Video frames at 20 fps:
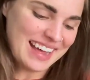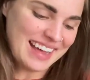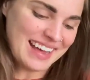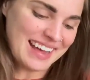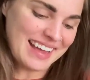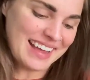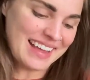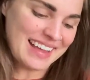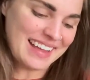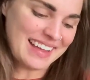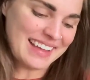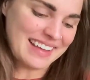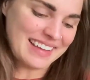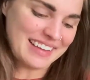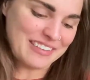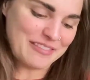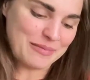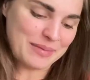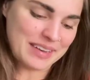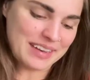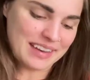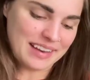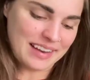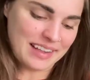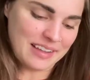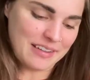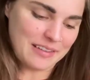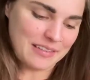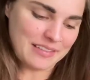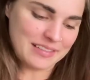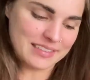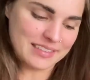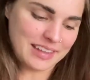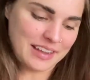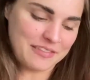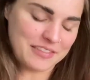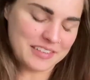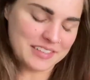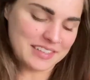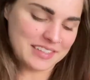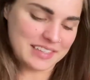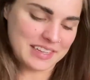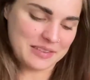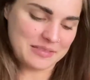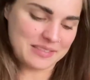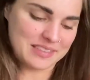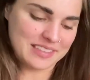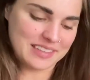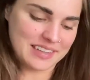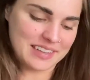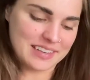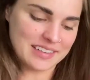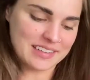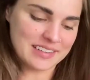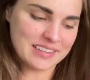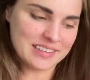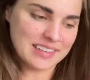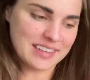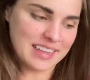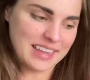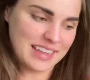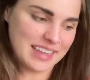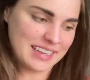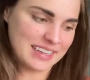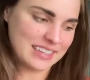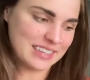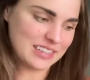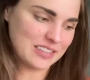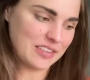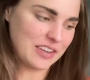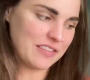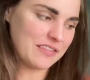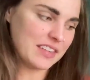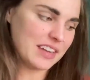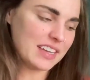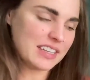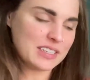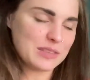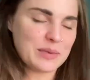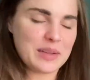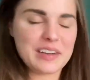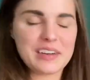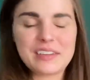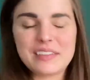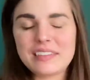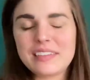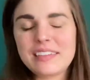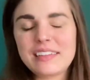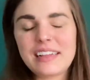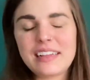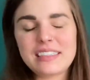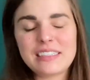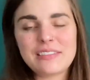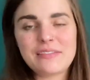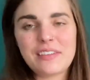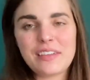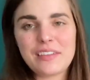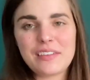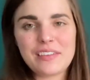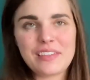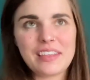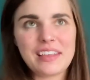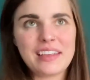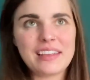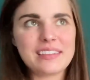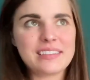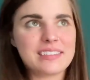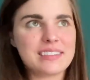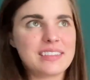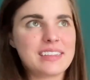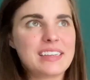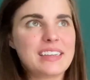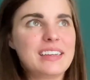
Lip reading: I have been knitting ever since I was little, and so I've knit sweaters and lots of other things.